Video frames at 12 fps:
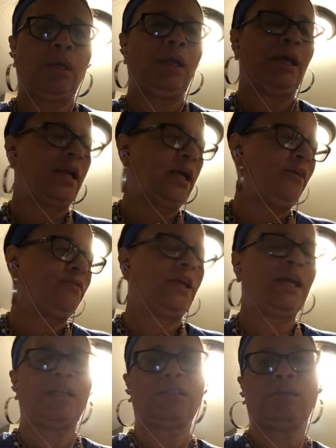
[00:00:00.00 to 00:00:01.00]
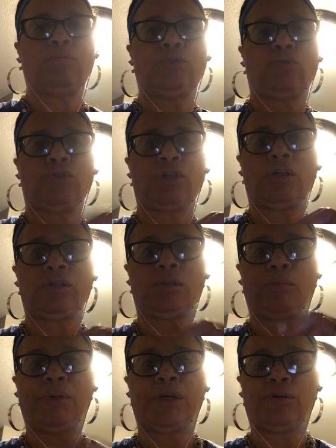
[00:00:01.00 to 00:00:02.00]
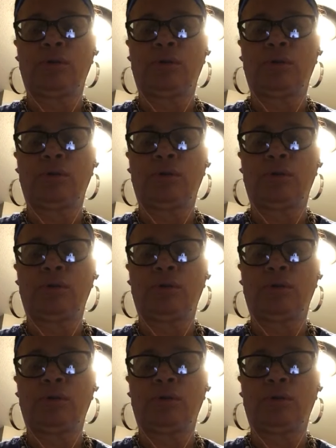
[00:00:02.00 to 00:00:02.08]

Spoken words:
And I have to add some little chunks of butter.